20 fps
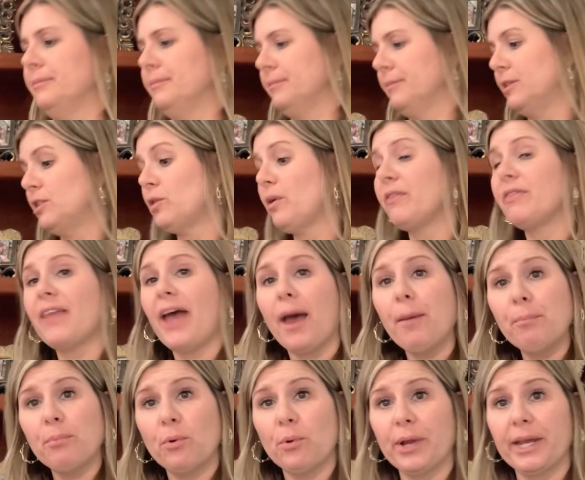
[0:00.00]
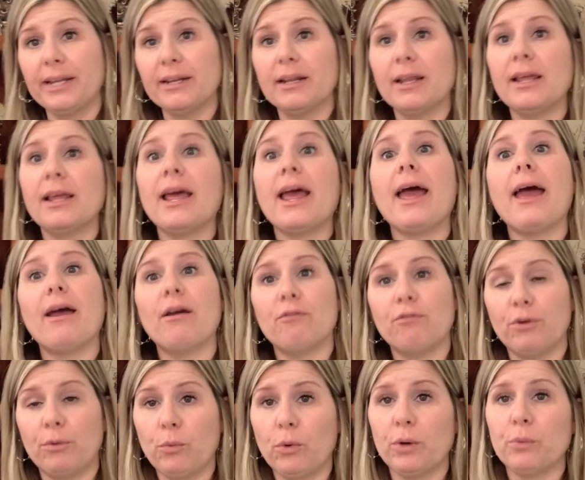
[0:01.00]
So at that point,
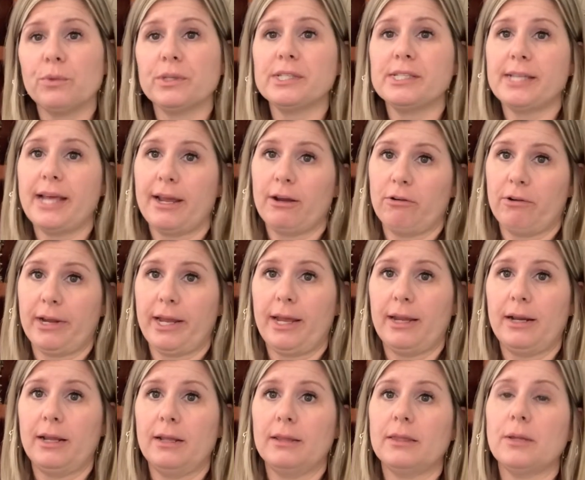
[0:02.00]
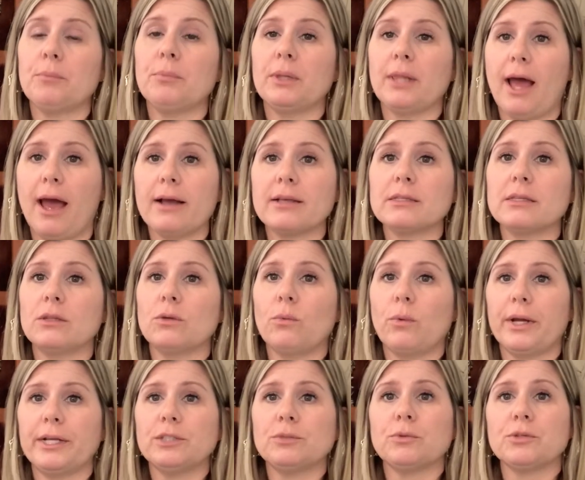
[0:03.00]
everyone was segregated. The blacks and the
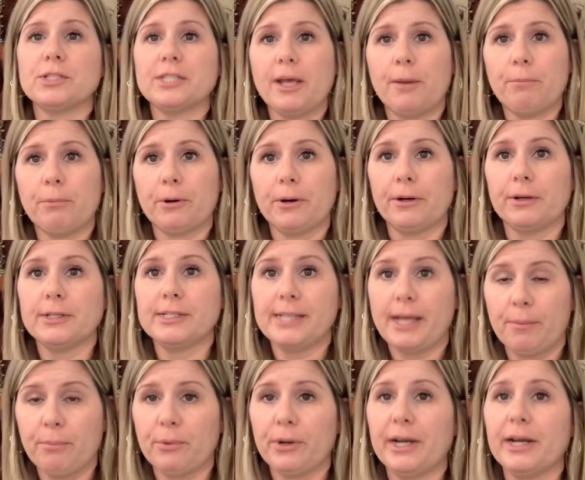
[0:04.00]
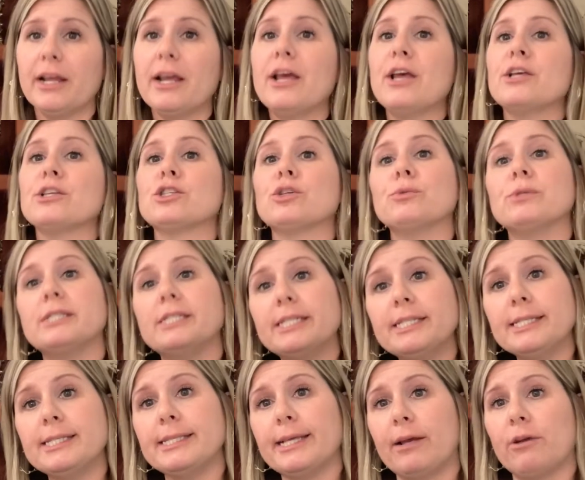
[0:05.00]
whites were separate. So
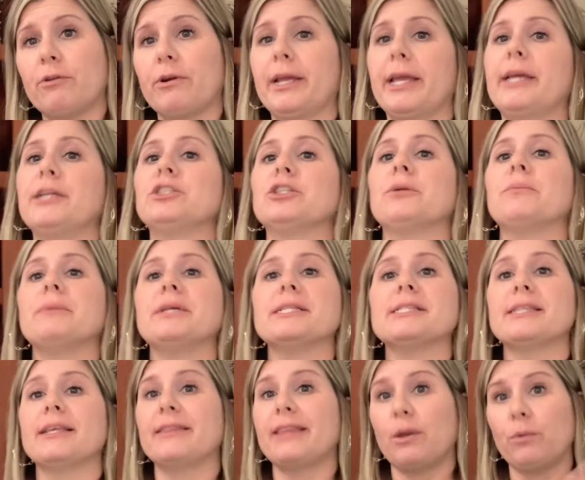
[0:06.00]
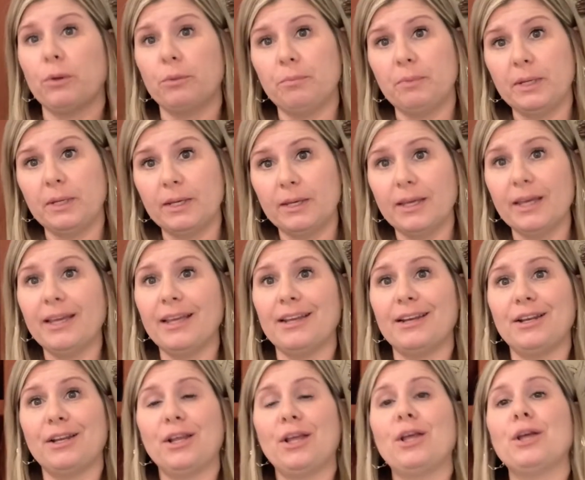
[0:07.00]
desegregation means that they would begin
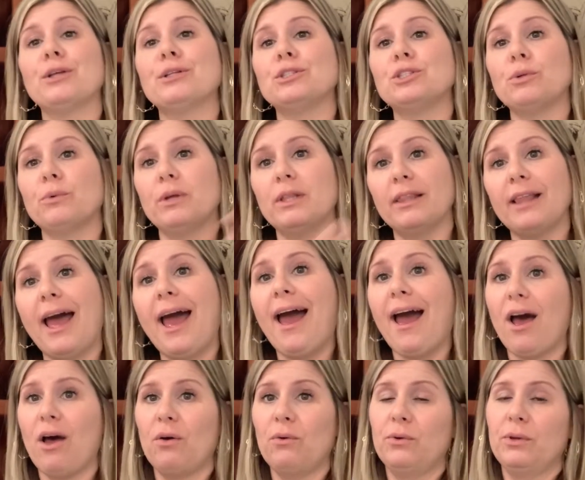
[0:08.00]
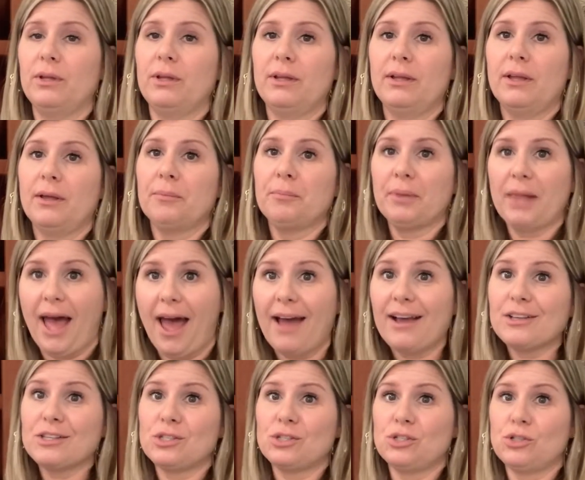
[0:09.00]
to allow
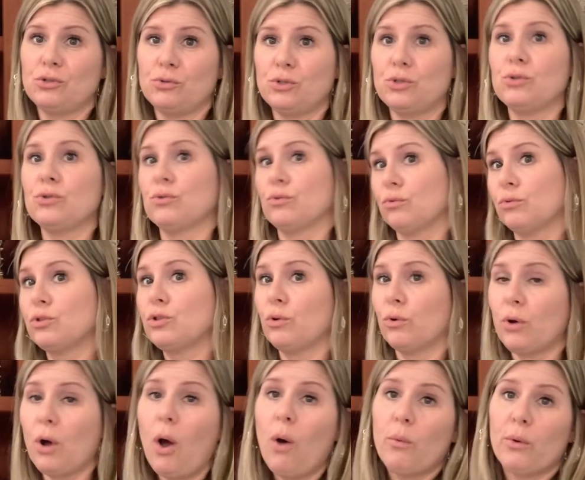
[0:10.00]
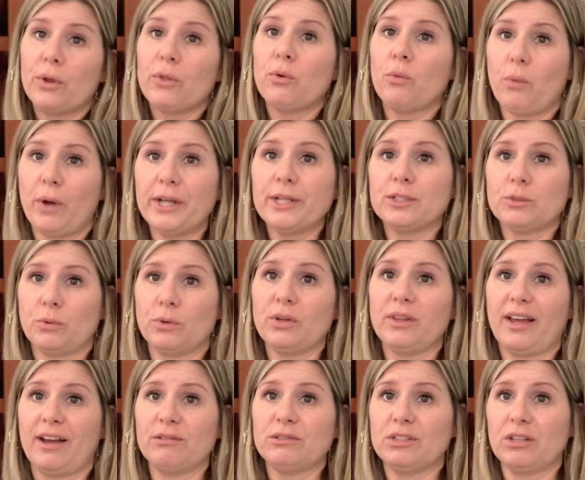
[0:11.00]
blacks to go where the whites were
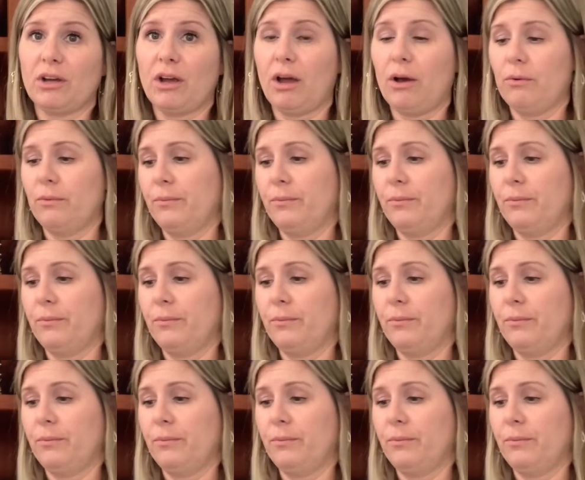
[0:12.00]
allowed to go.